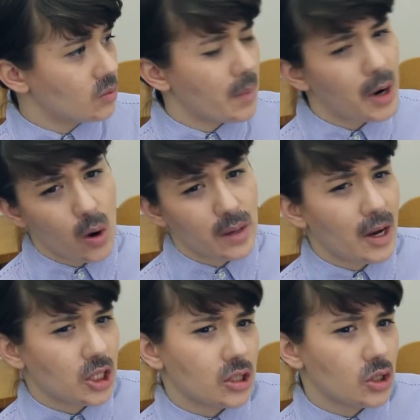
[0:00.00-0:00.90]
Women are only
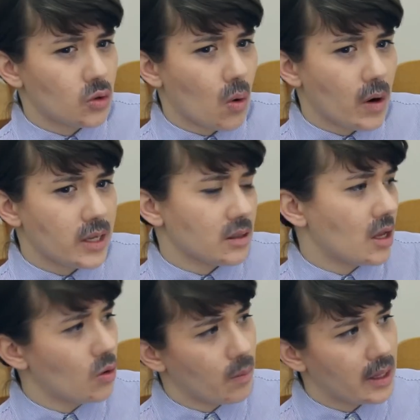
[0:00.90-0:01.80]
magic in stories and
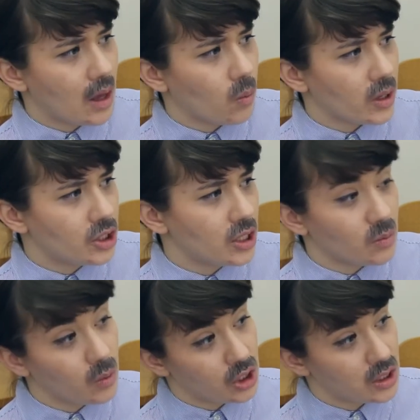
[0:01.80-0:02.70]
then normally they're witches
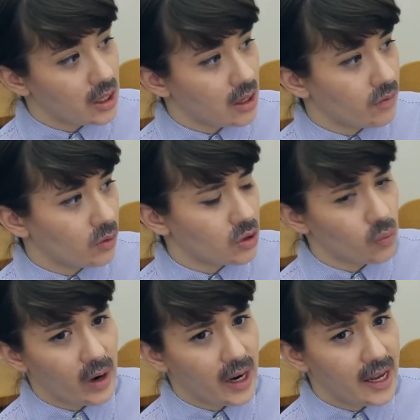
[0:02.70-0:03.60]
and witches are evil, so
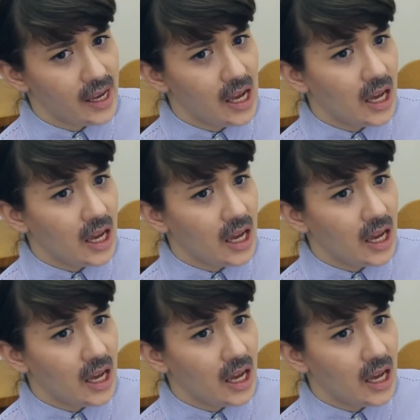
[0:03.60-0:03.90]
really,